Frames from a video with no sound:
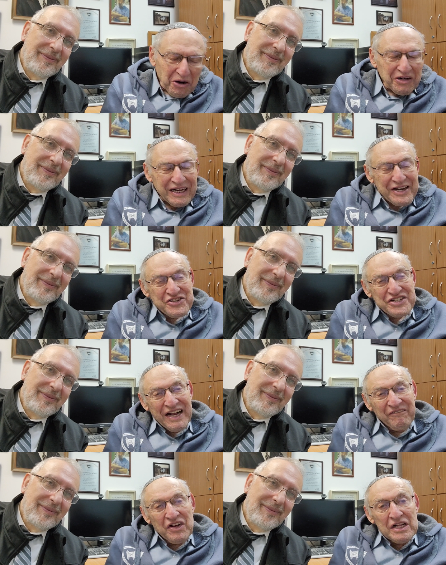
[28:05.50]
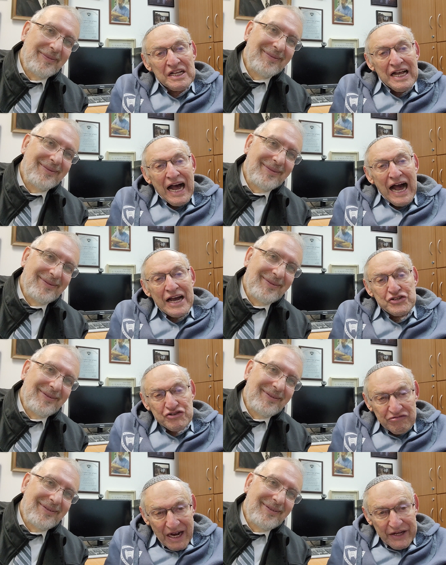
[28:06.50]
Speaker 1: Baruch Hashem,
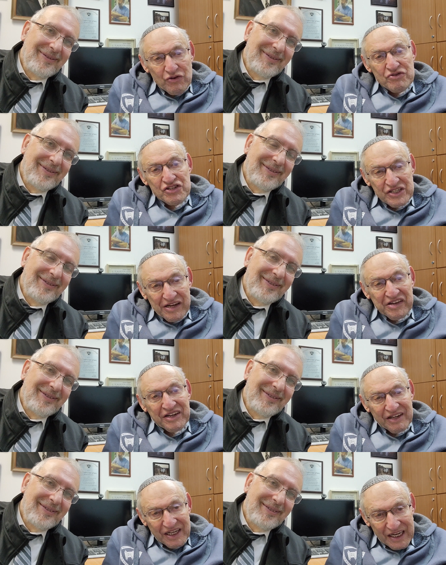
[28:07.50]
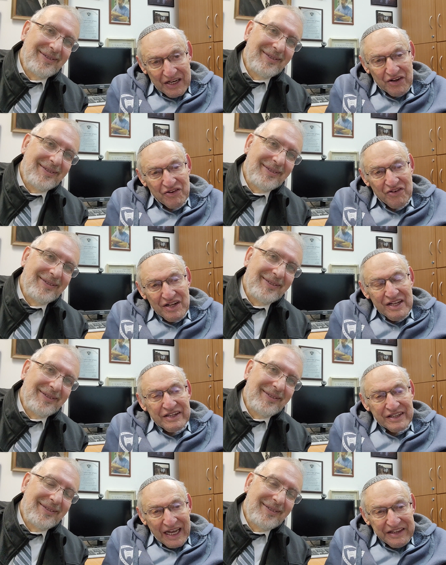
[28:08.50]
Ashreinu Shezachinu,
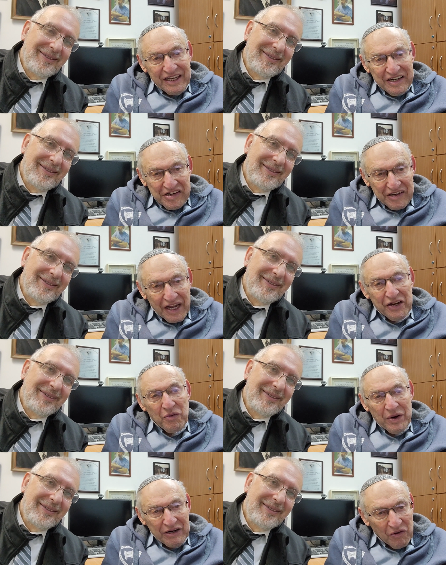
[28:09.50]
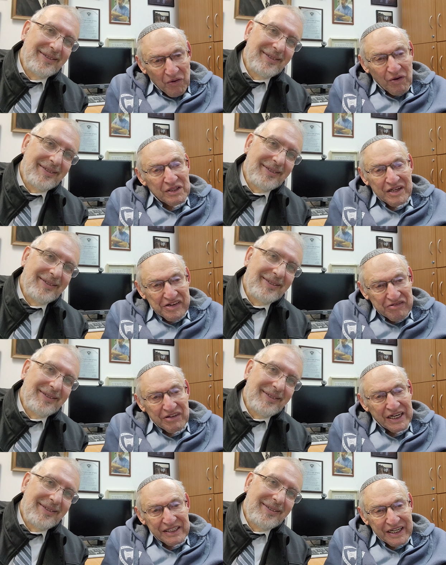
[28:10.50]
that they say we're all
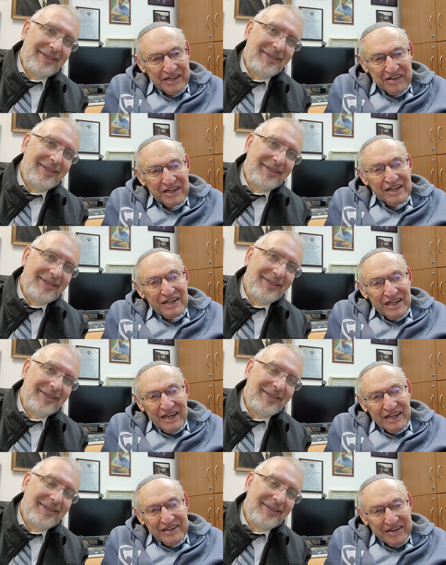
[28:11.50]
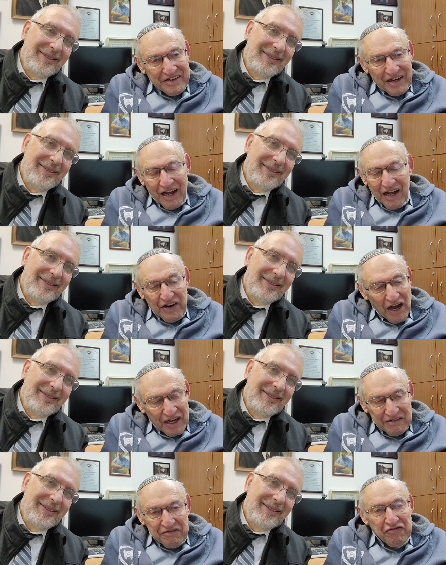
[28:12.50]
Israelis. It's a
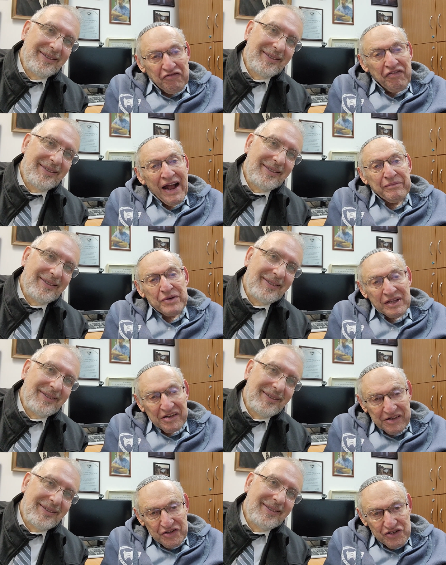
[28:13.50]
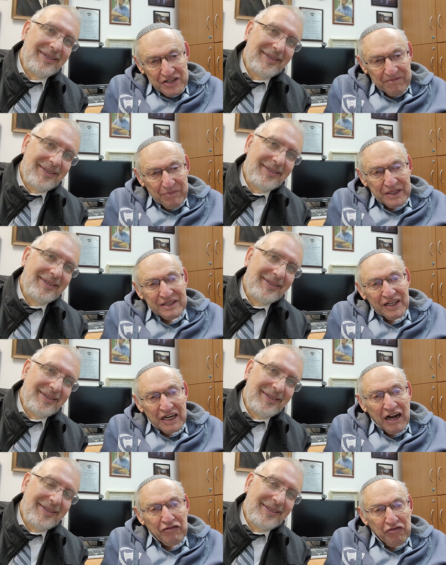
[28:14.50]
fabulous achievement.
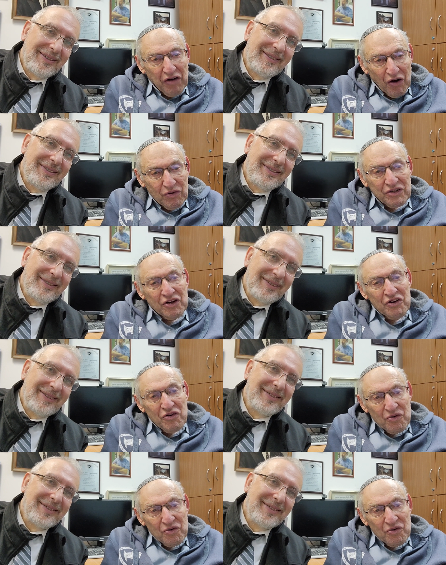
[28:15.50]
Lekavod